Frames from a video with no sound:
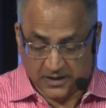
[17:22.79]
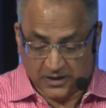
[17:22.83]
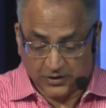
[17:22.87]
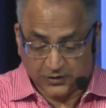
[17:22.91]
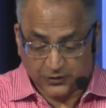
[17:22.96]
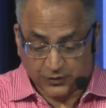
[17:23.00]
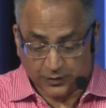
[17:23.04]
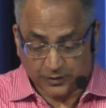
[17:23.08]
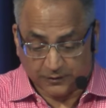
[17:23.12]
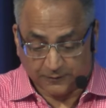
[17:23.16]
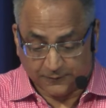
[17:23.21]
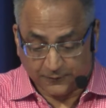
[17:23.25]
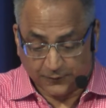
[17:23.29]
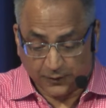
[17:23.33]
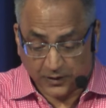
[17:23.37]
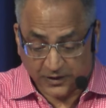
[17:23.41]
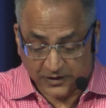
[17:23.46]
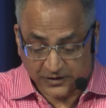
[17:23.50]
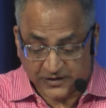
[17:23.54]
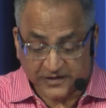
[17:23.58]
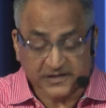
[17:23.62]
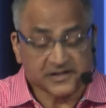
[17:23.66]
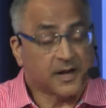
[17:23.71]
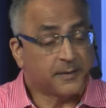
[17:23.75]
to the
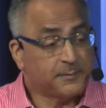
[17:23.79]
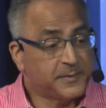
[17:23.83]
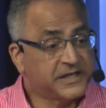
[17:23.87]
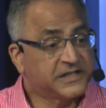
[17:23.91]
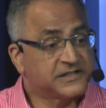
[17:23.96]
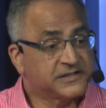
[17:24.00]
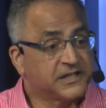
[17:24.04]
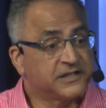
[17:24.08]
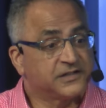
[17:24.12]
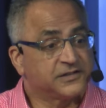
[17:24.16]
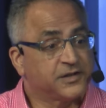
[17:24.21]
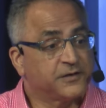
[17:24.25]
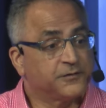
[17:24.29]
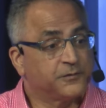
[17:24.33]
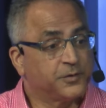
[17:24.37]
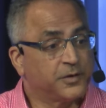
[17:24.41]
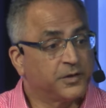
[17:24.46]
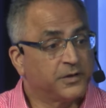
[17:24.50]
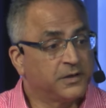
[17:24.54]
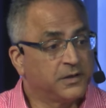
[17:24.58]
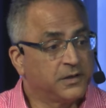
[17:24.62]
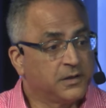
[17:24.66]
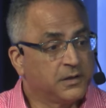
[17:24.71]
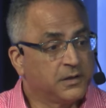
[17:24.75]
fullest. Does that make sense, everyone?